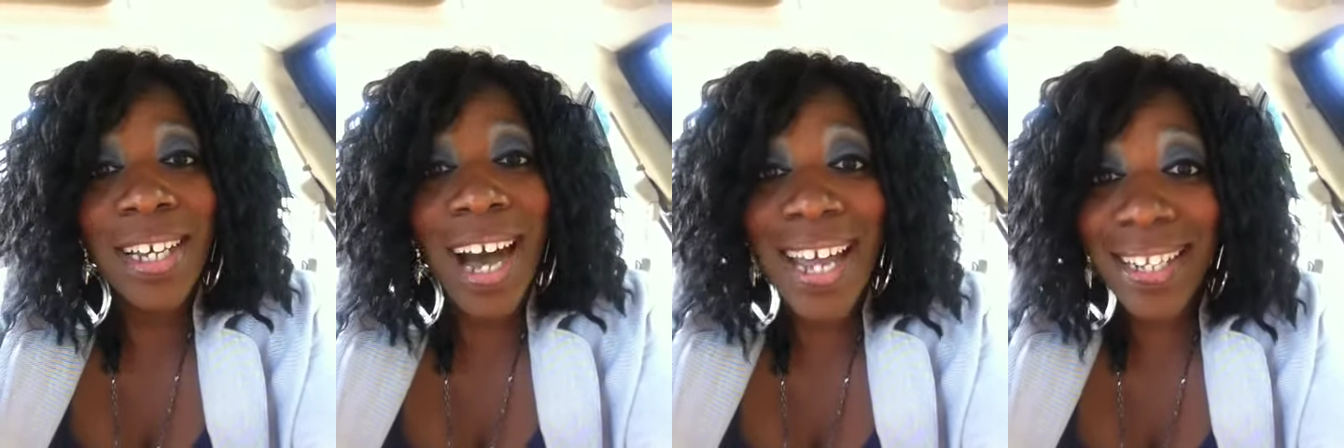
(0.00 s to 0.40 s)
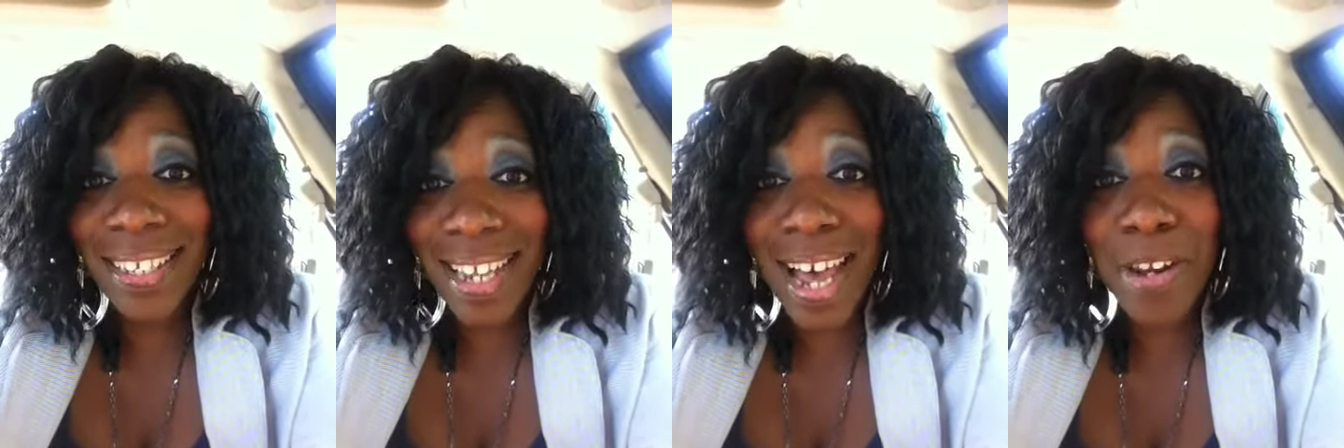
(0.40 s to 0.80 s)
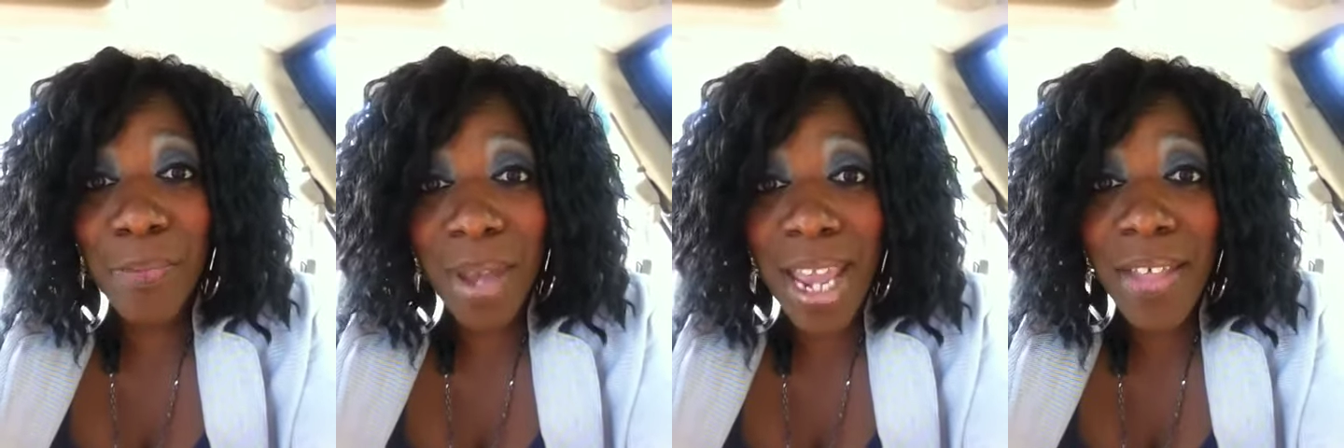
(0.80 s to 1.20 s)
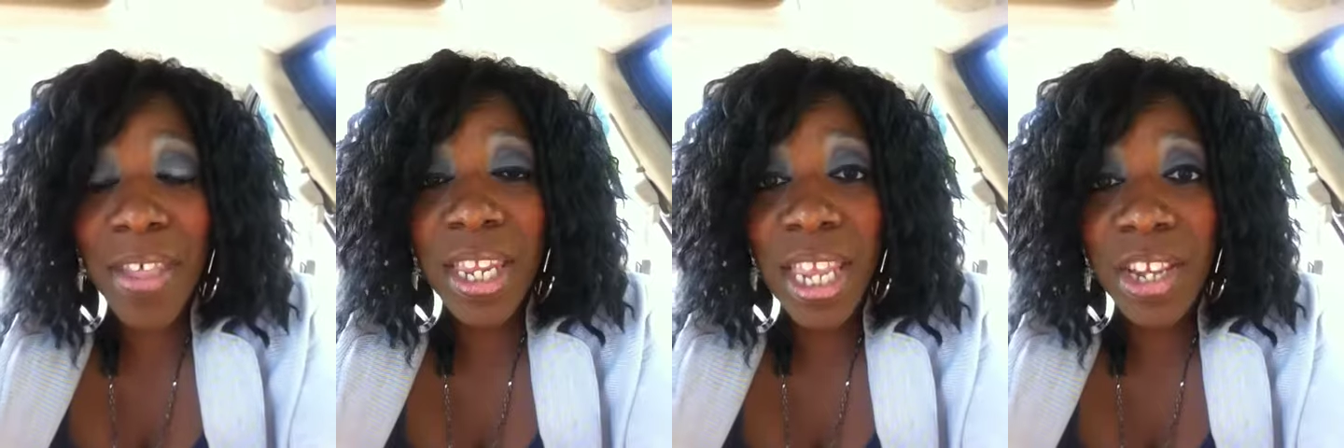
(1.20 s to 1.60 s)
God is not a man
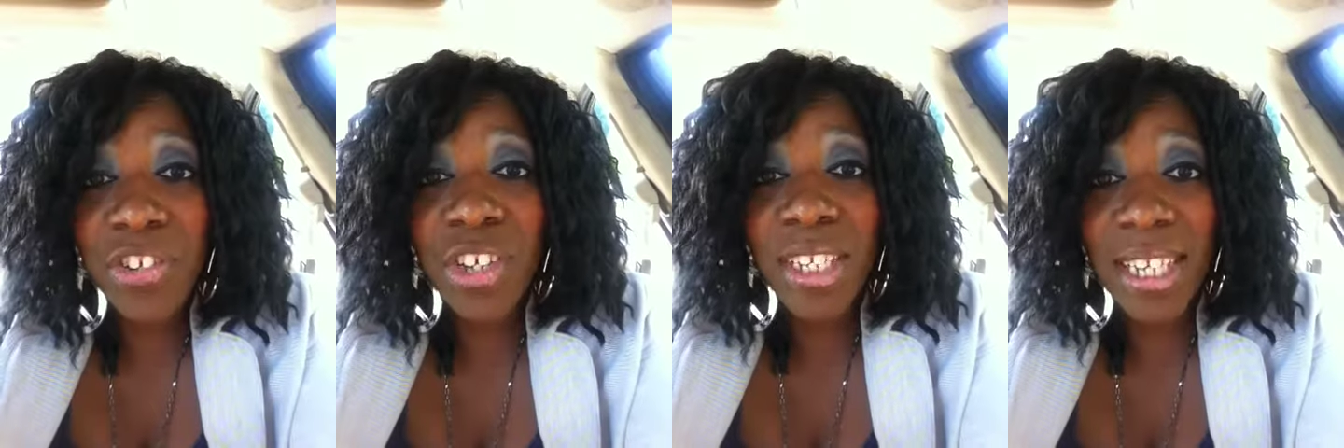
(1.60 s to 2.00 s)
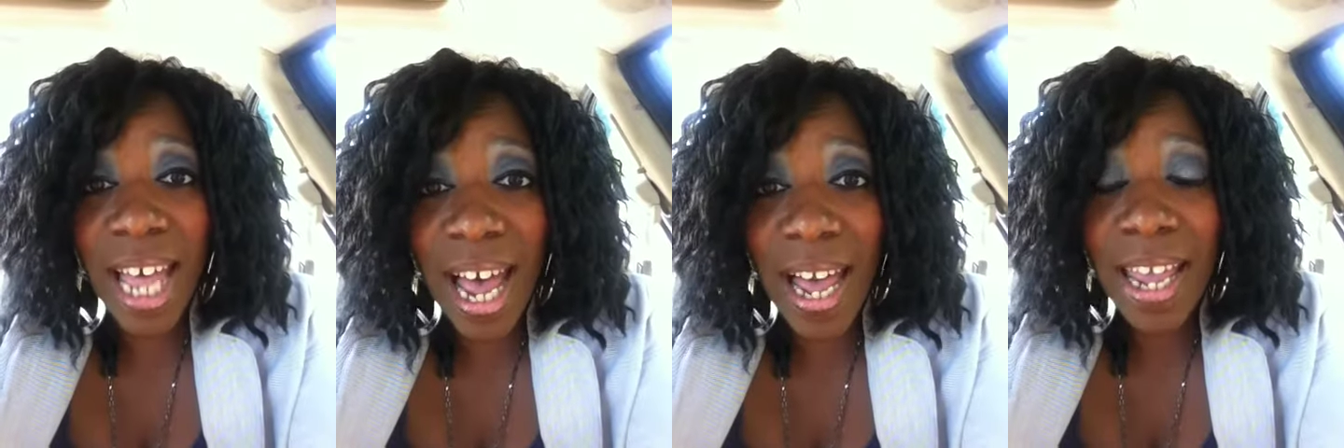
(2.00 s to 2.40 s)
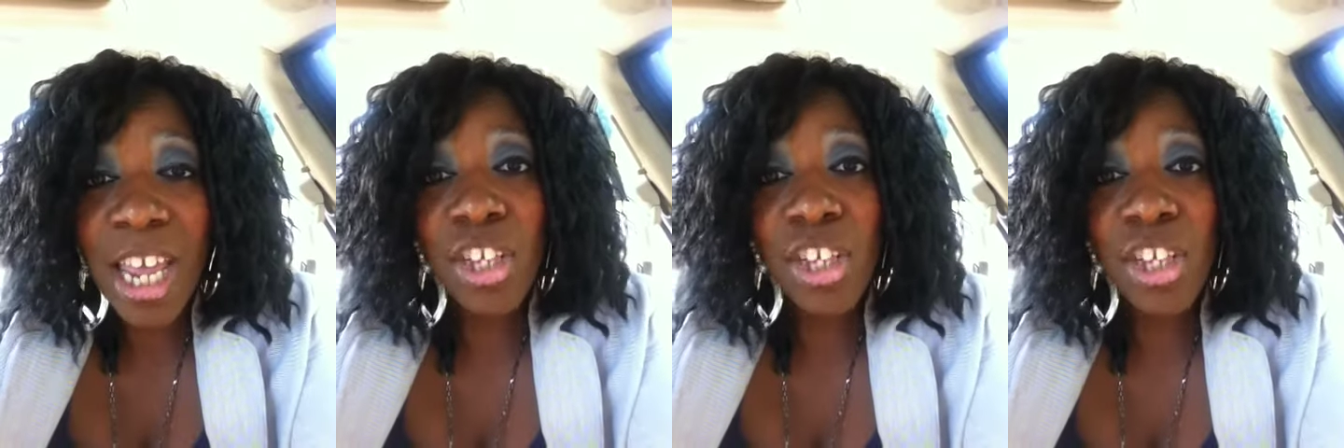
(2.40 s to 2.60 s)
that he should lie.